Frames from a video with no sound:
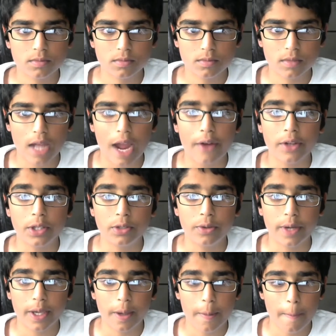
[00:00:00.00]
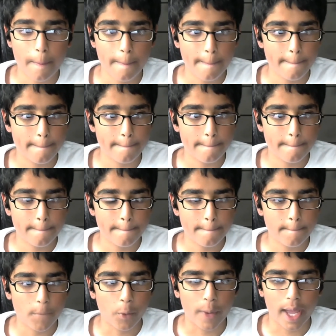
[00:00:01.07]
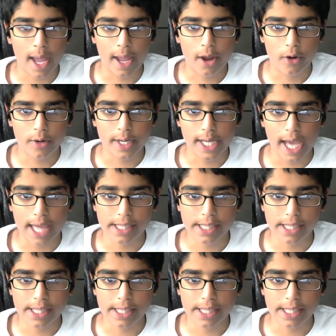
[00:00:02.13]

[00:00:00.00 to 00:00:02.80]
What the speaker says: How are you doing? Wait, I already asked